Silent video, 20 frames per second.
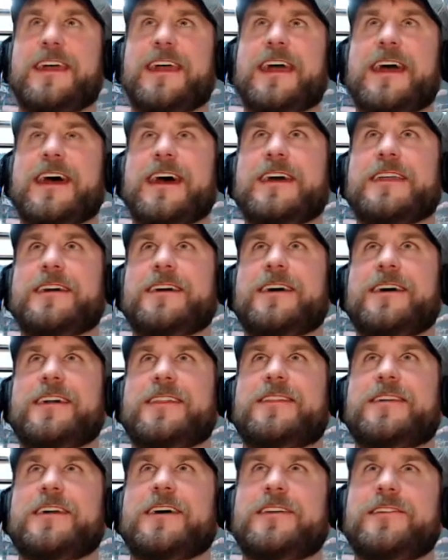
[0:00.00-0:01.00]
had
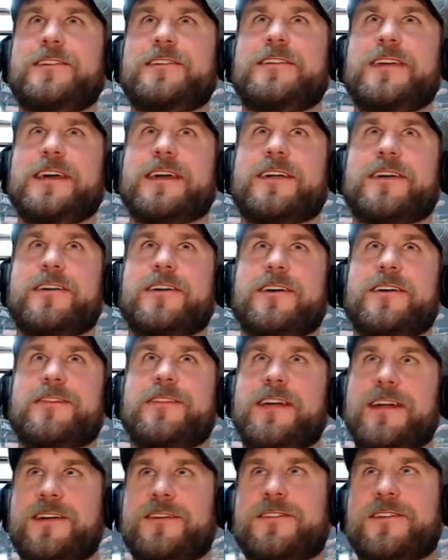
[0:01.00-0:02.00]
the Undertaker on
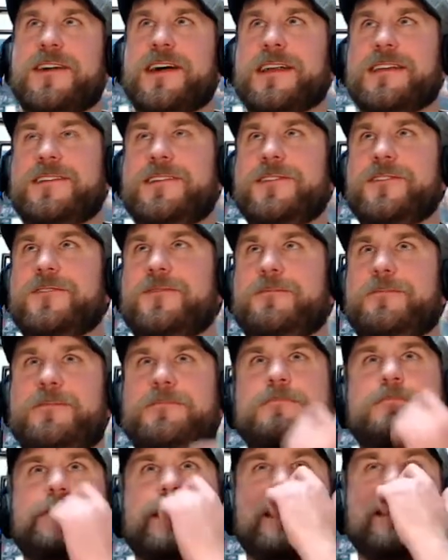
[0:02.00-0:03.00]
there trying to
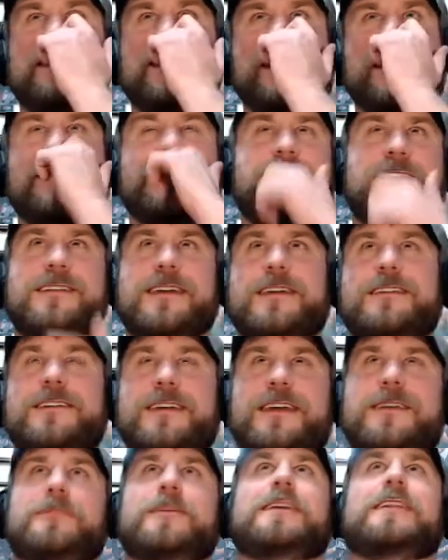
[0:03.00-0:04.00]
beat a
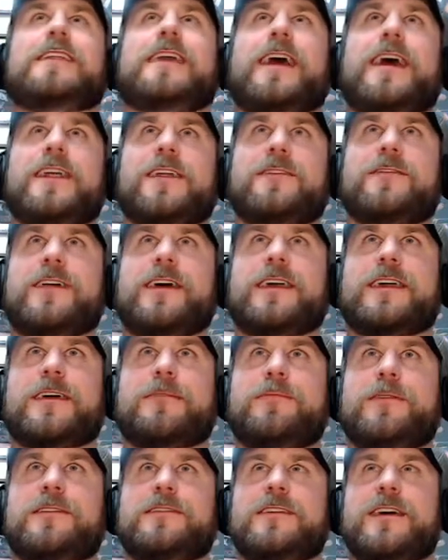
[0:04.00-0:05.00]
demon out of a
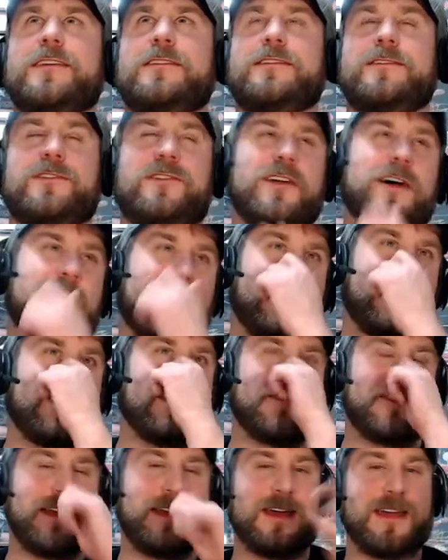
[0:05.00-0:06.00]
possessed child
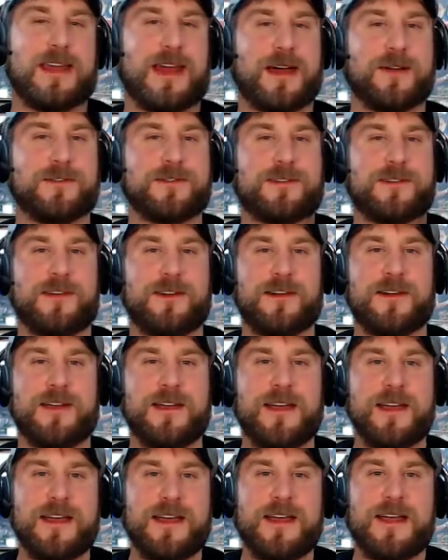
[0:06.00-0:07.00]
of the announcer,
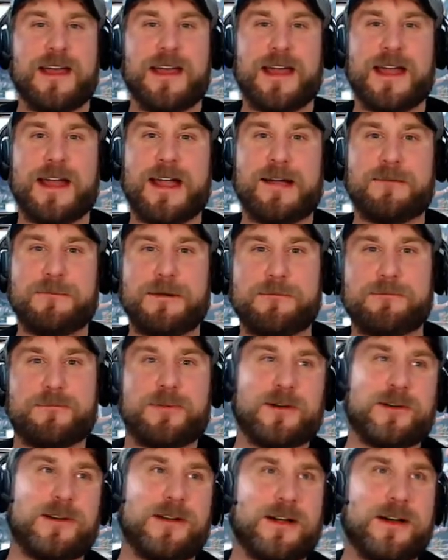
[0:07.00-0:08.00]
and I
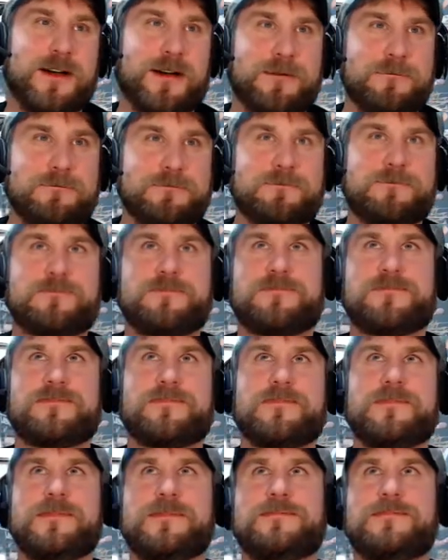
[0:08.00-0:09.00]
remember
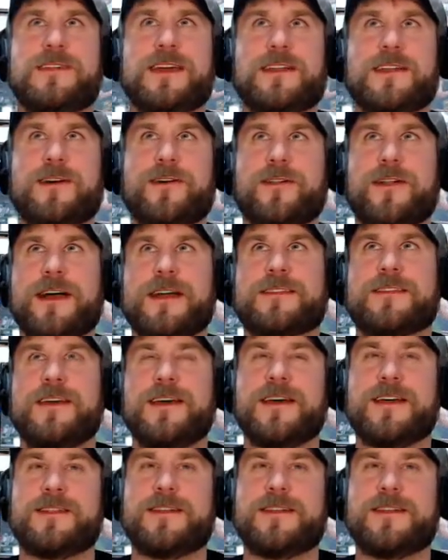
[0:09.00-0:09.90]
the